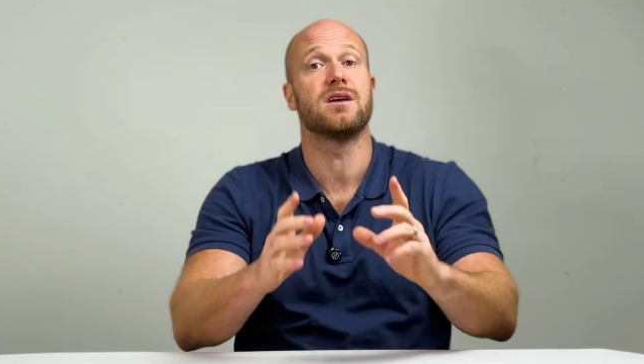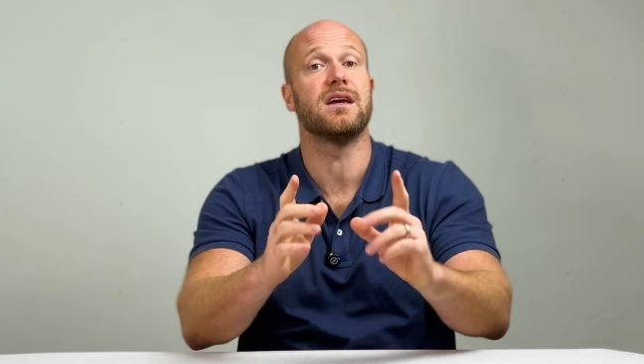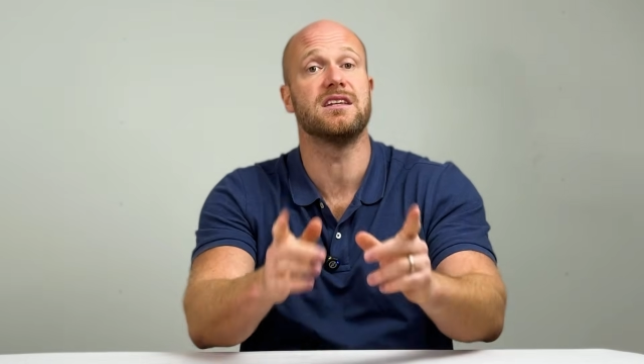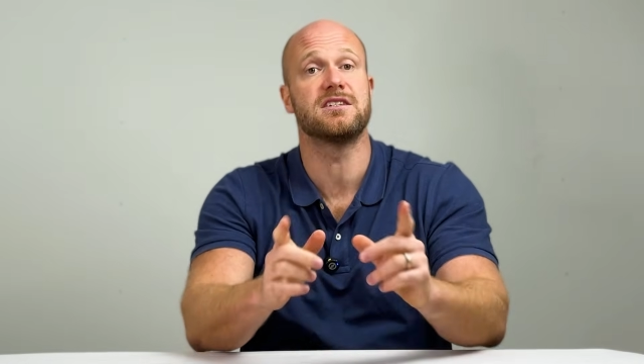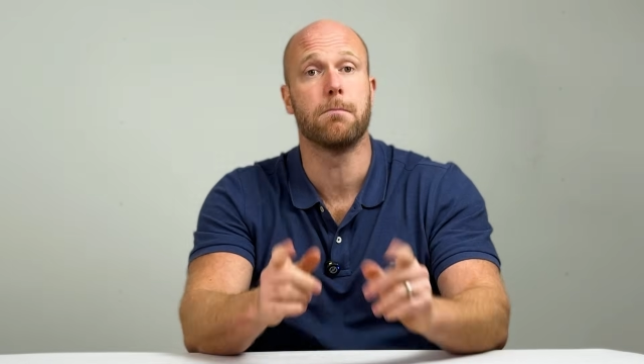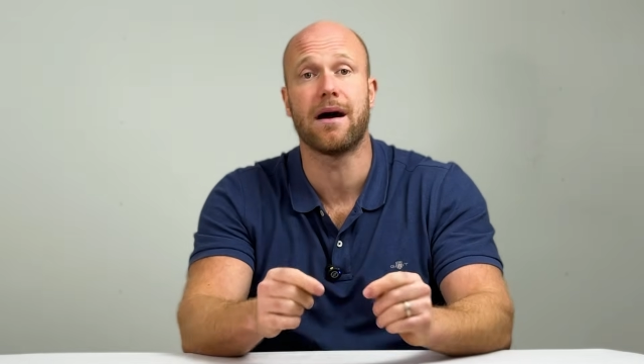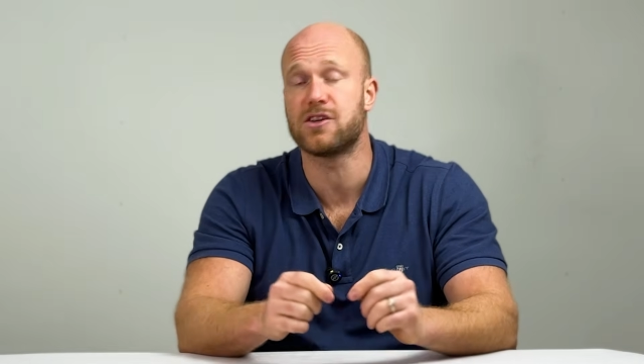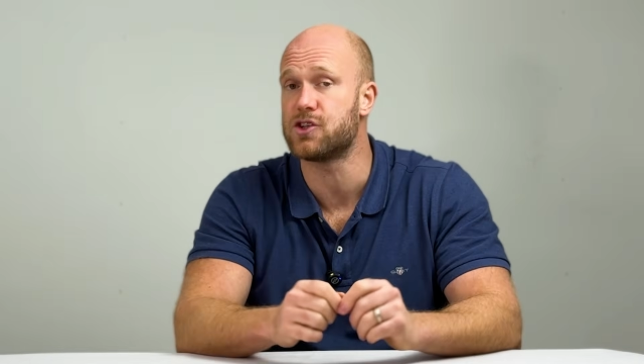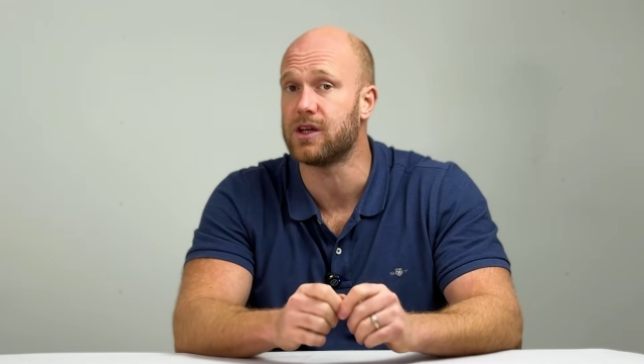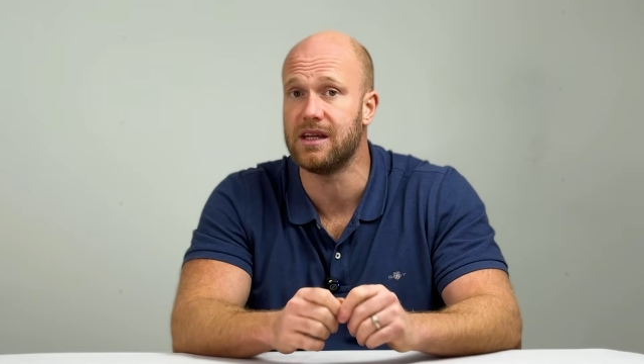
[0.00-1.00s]
is
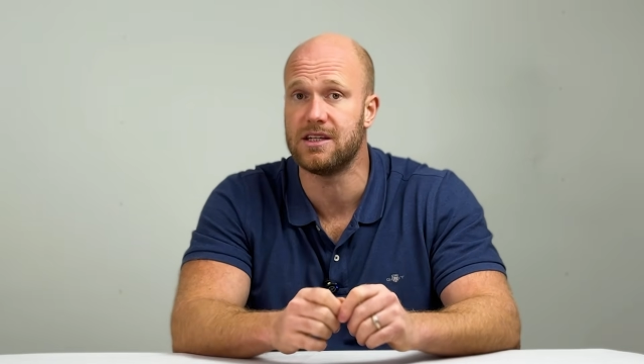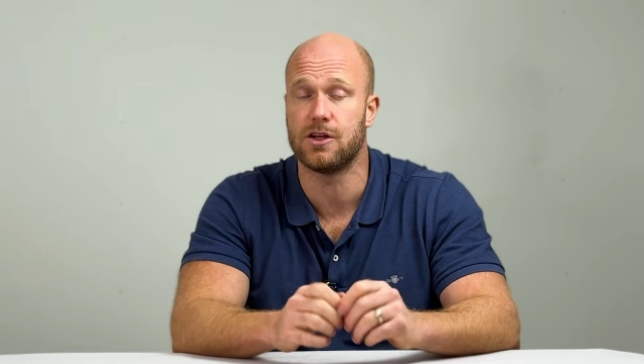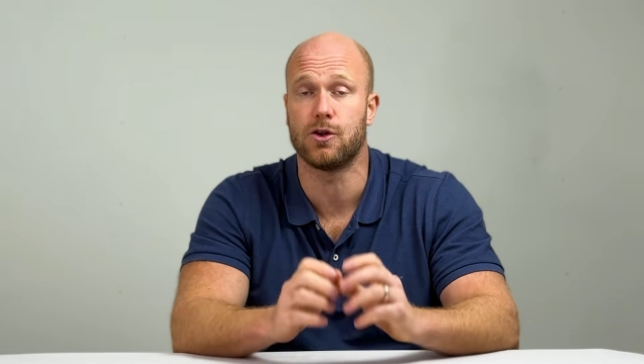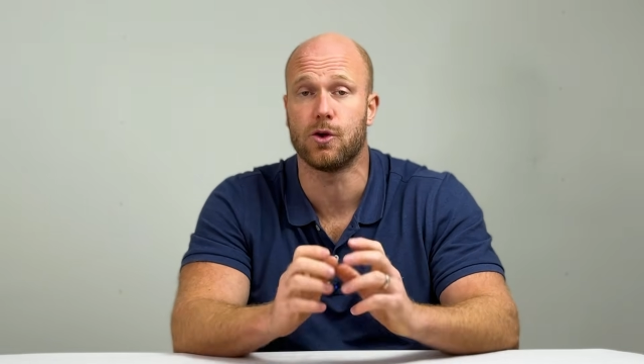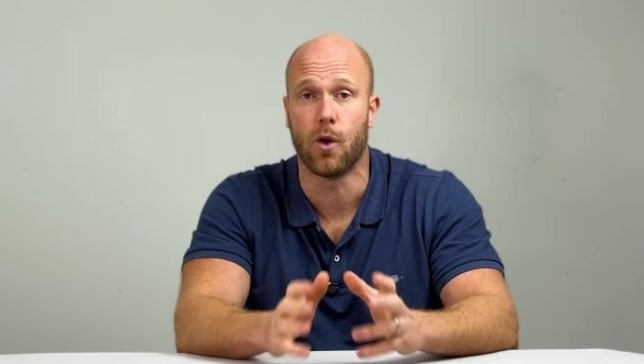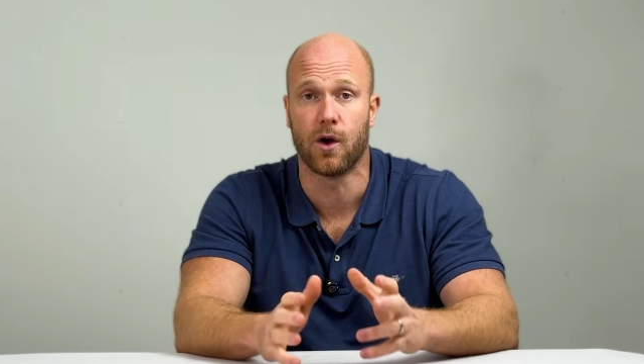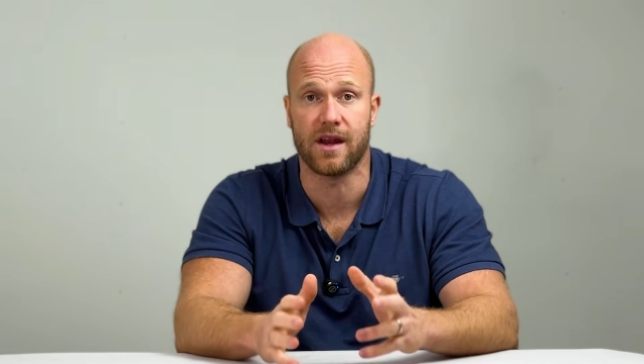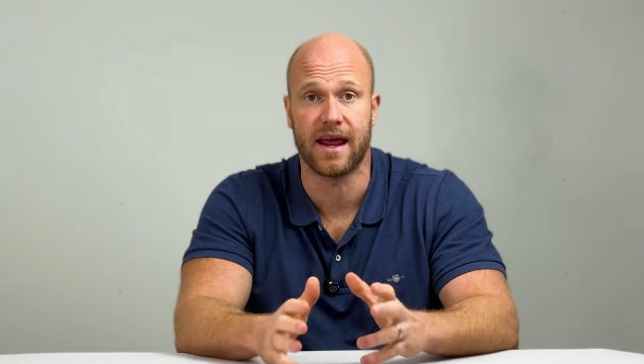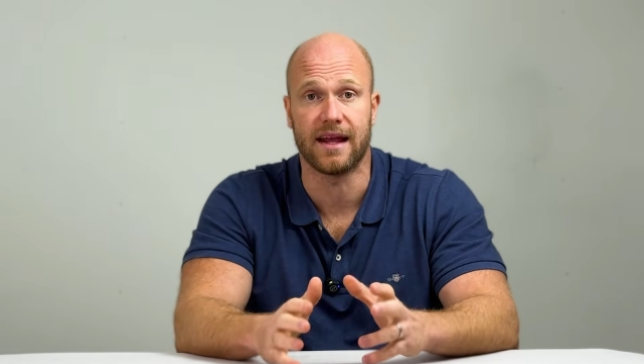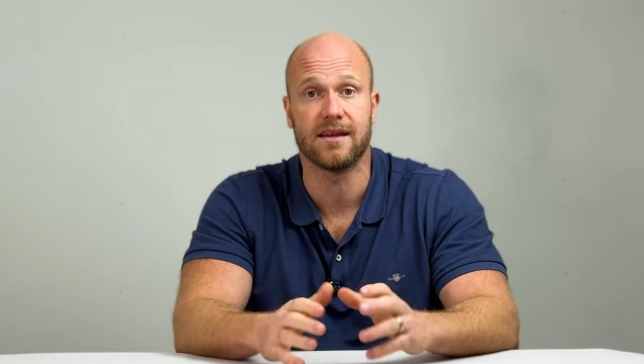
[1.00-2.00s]
much easier to coordinate.